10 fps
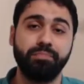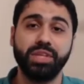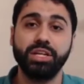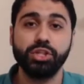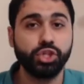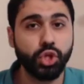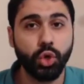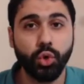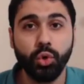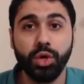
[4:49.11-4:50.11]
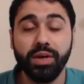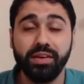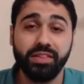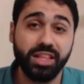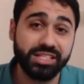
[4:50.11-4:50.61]
So
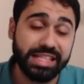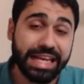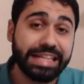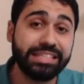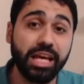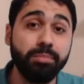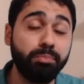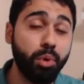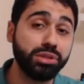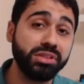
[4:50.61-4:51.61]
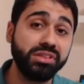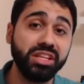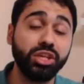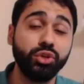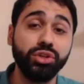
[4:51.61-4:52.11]
the second important thing
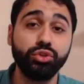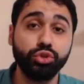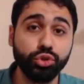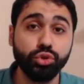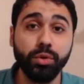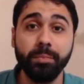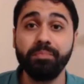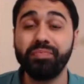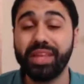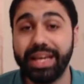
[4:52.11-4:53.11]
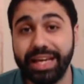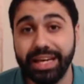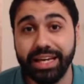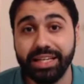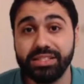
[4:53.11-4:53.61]
you need to do
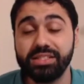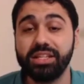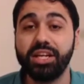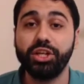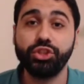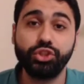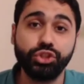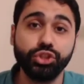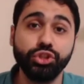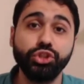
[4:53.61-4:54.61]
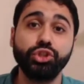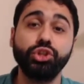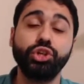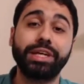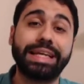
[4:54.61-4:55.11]
is
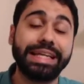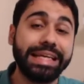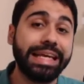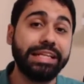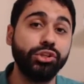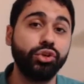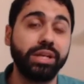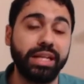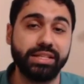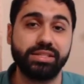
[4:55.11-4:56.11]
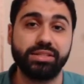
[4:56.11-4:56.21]
to clean your list,